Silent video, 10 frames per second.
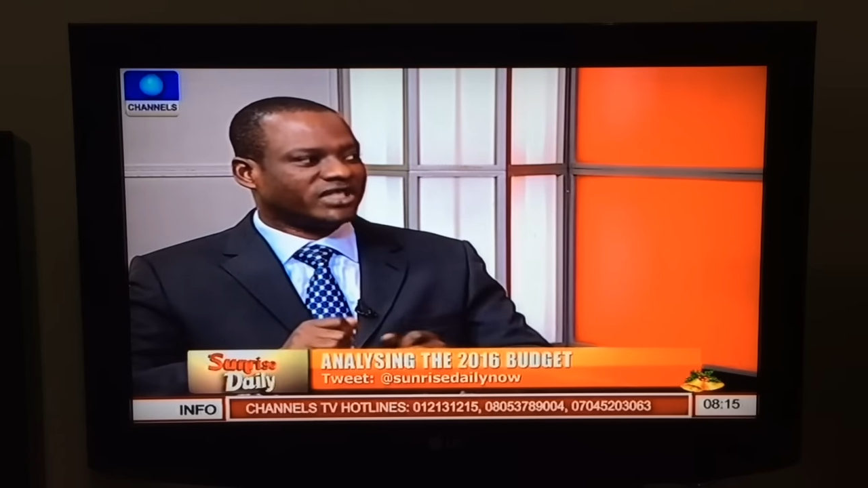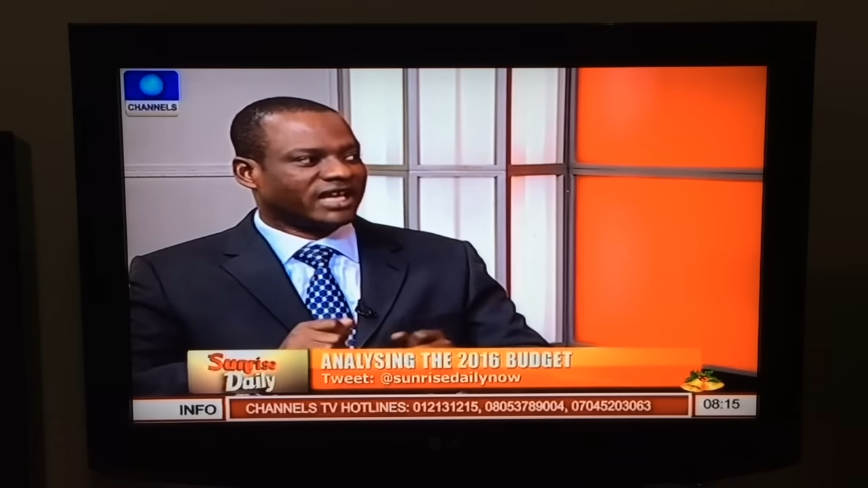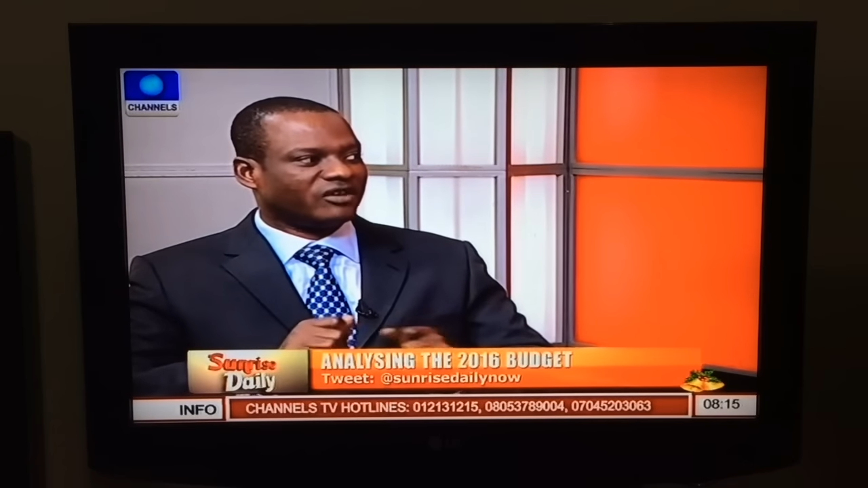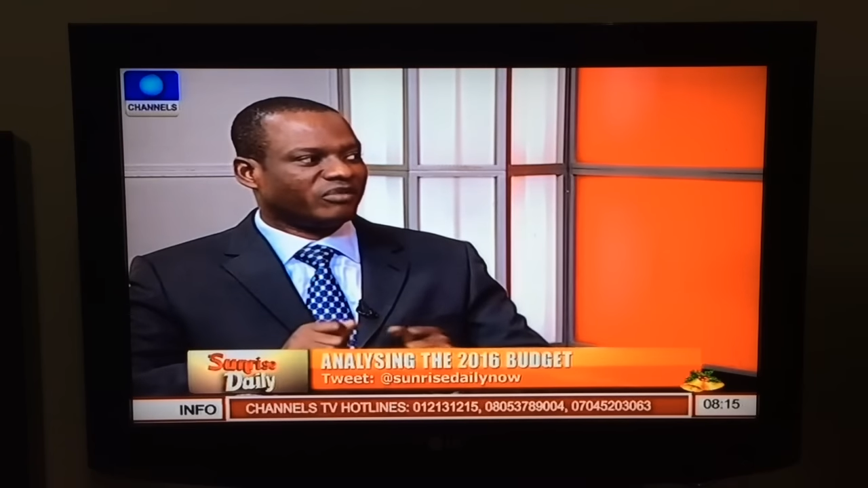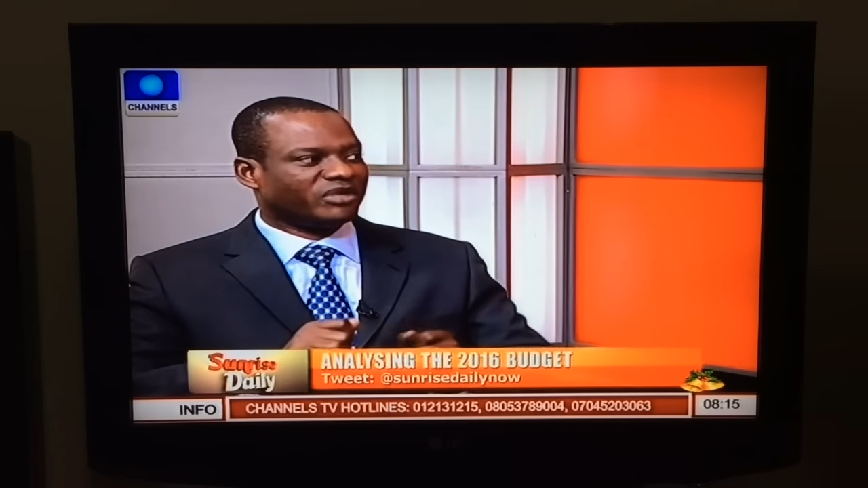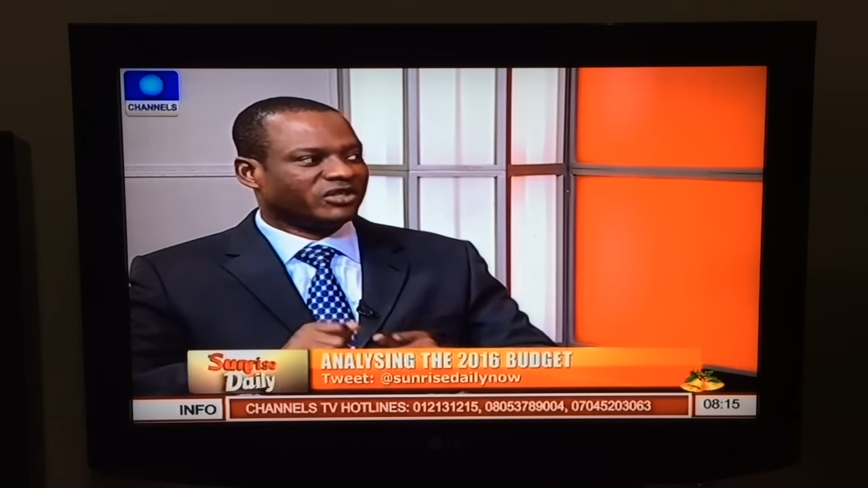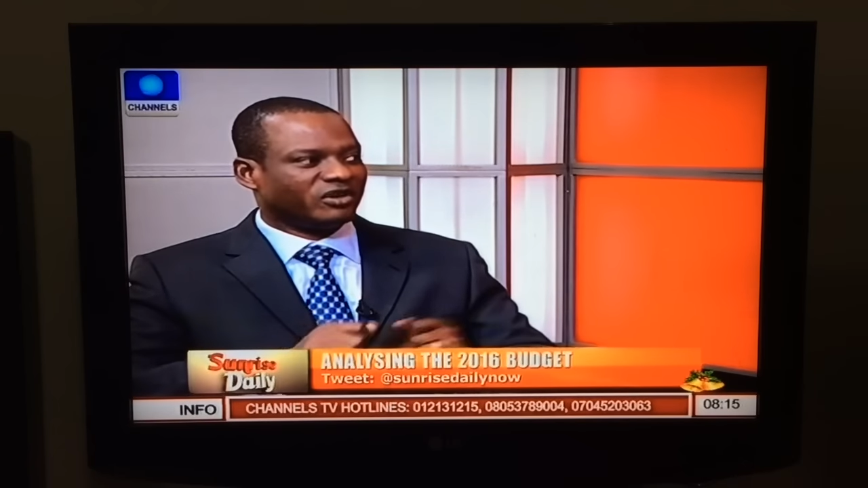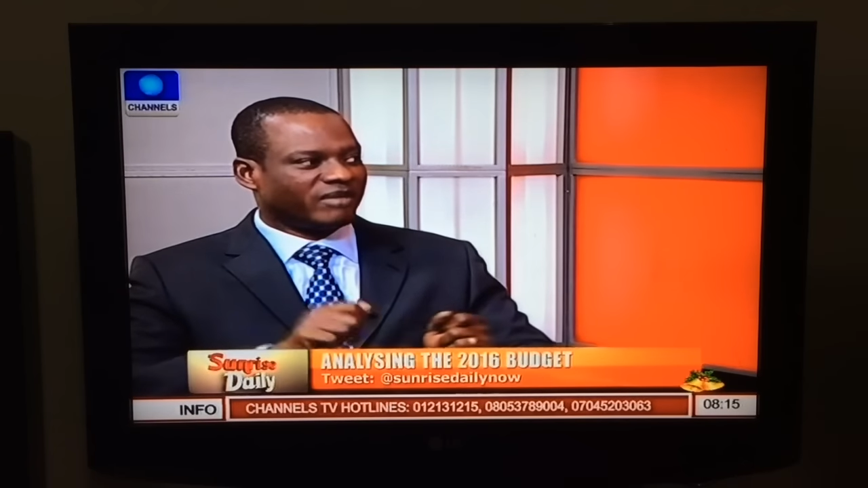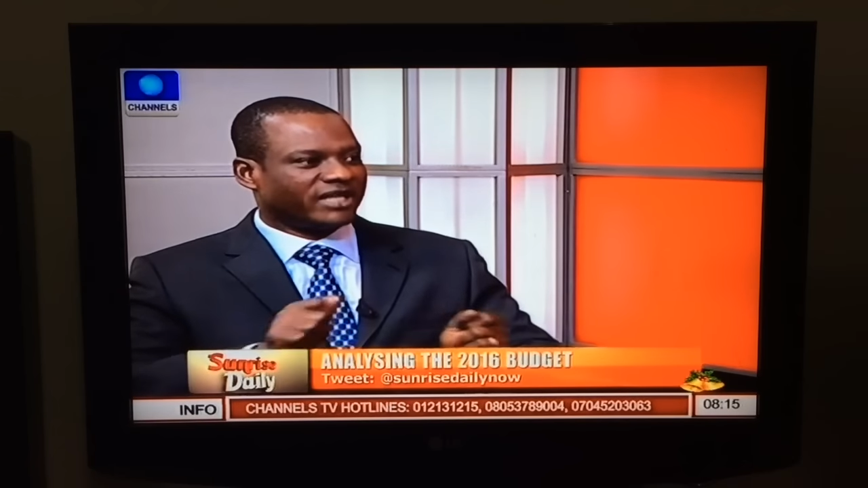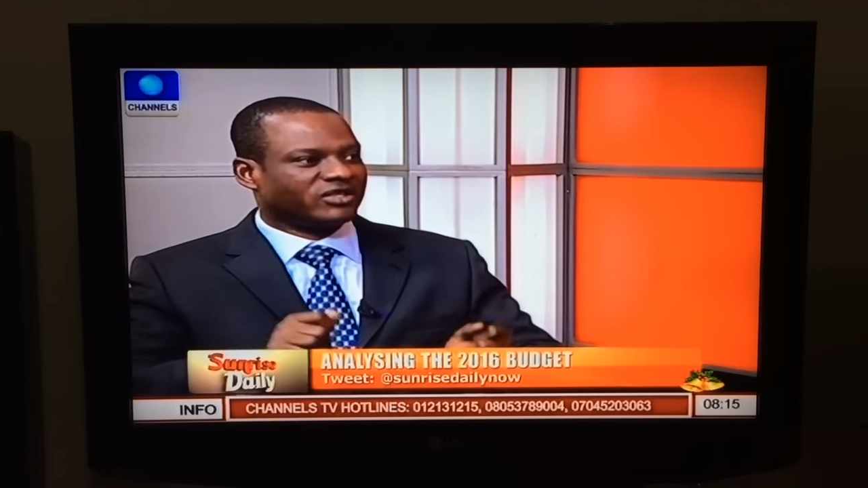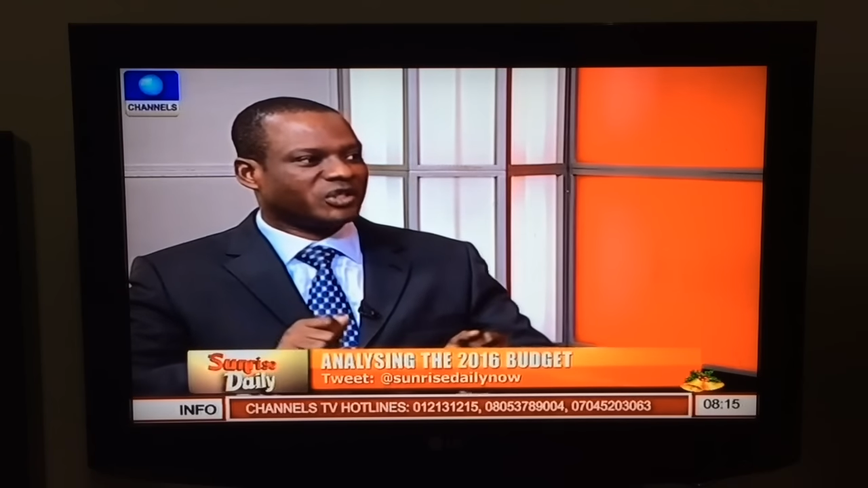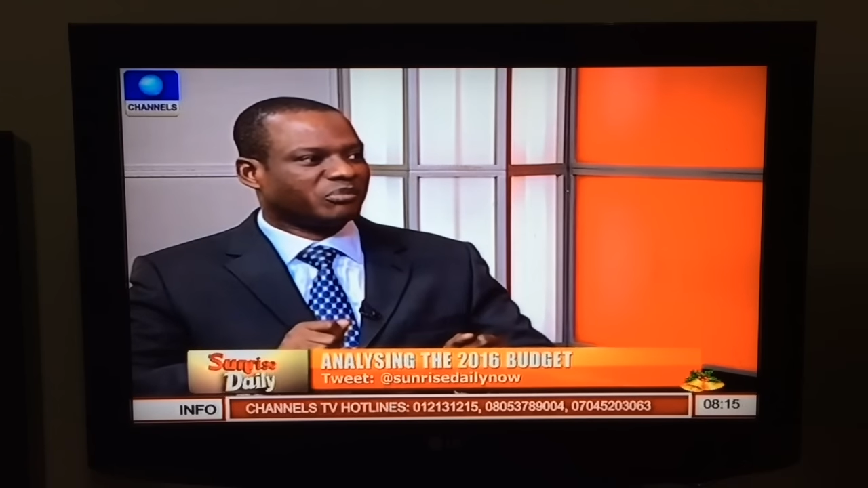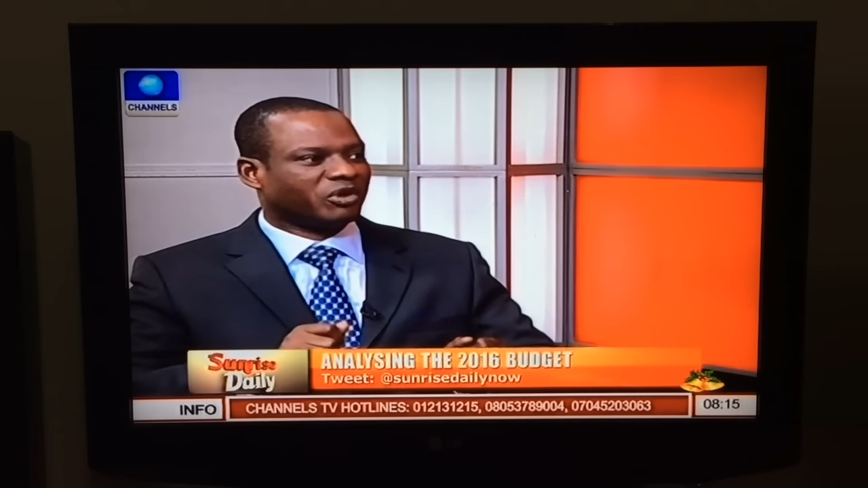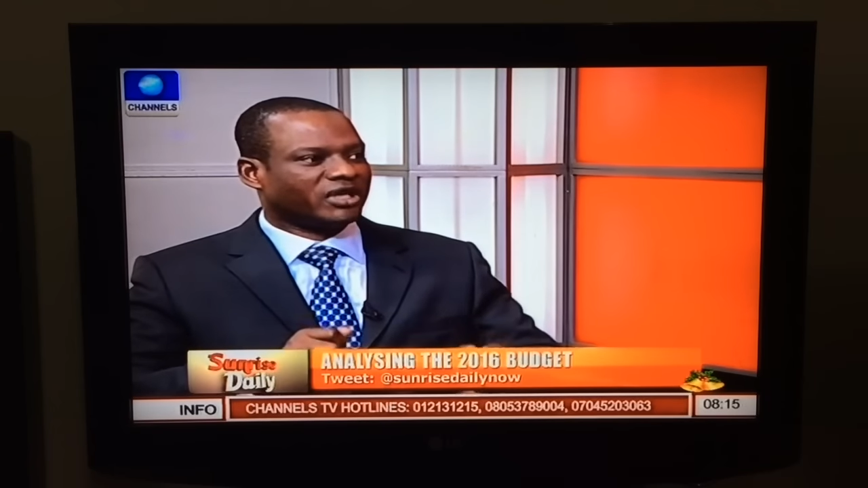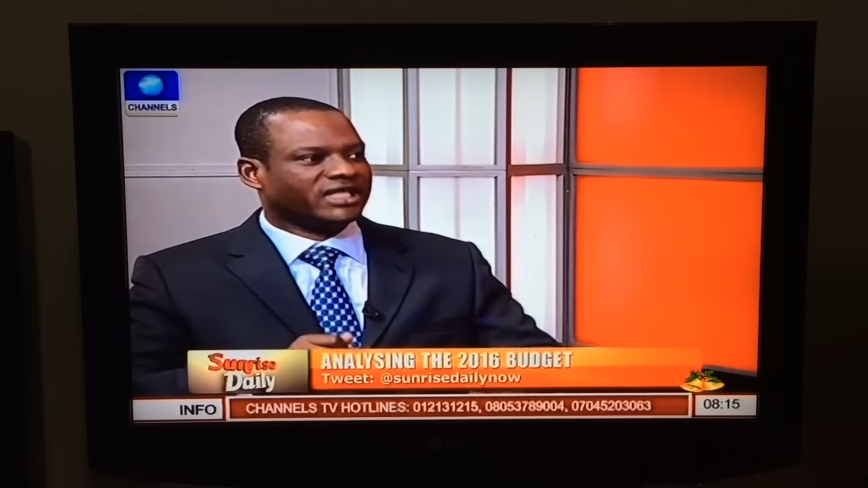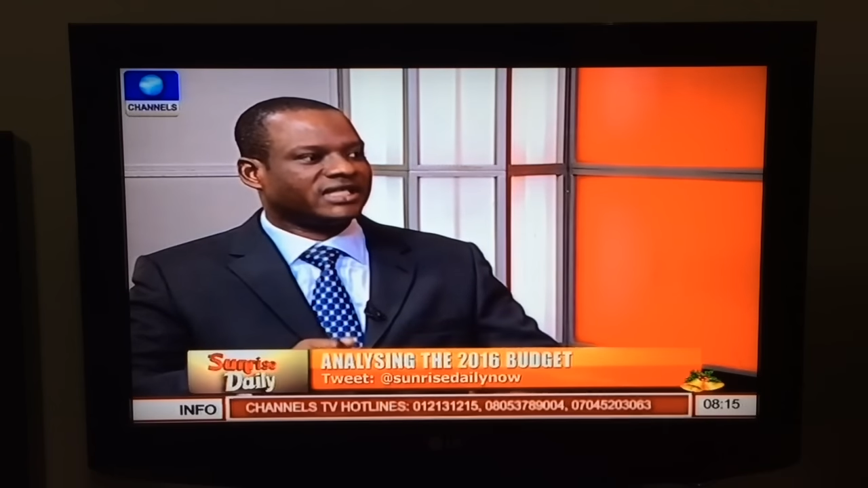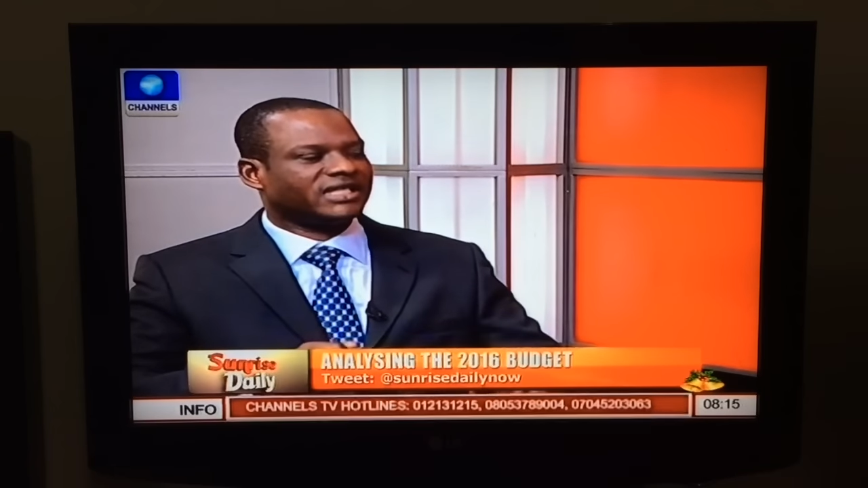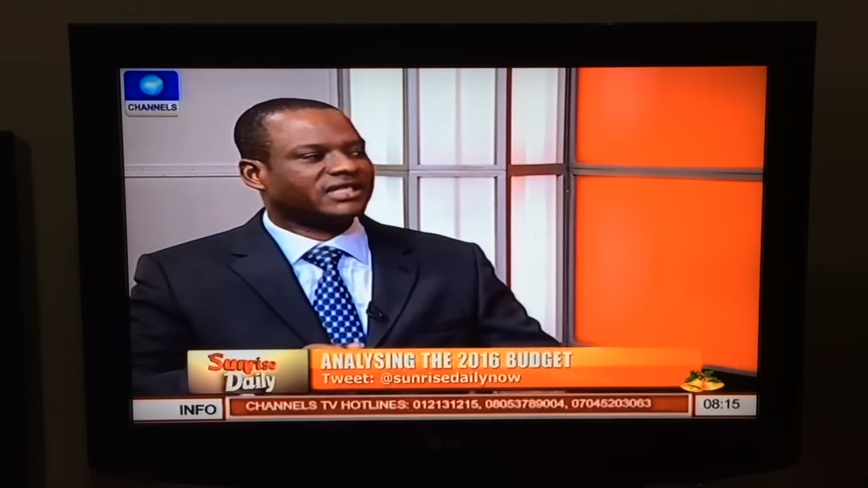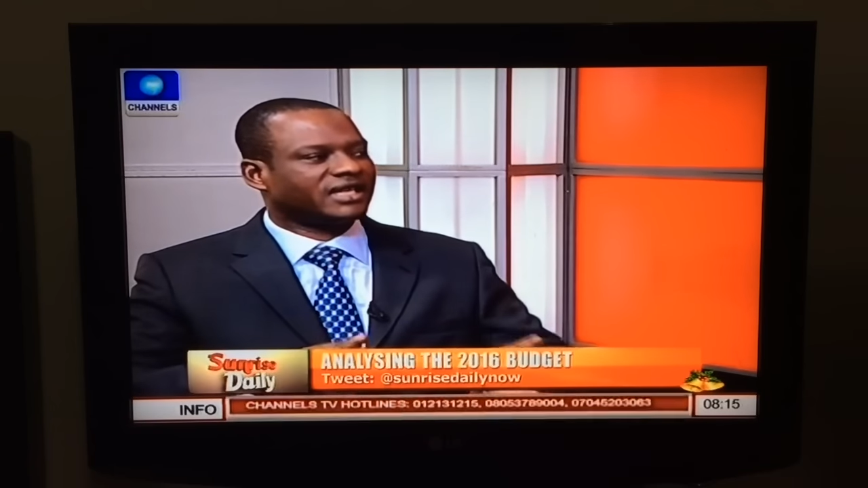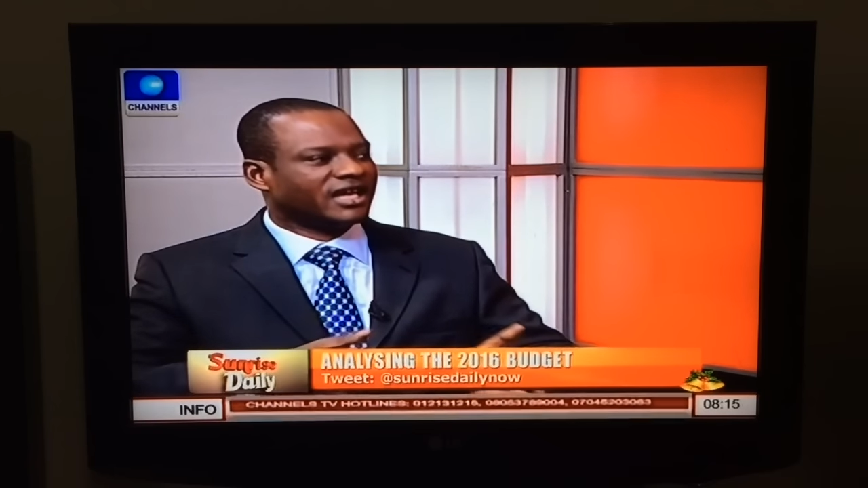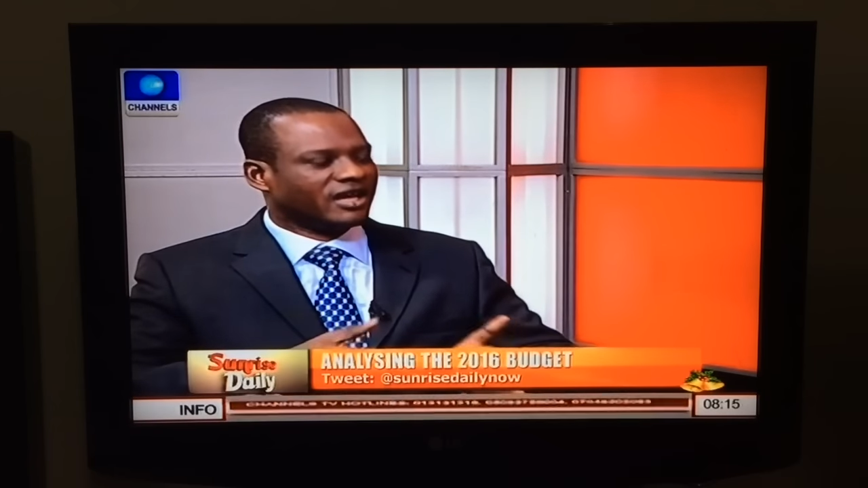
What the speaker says: which cannot be done by just policies.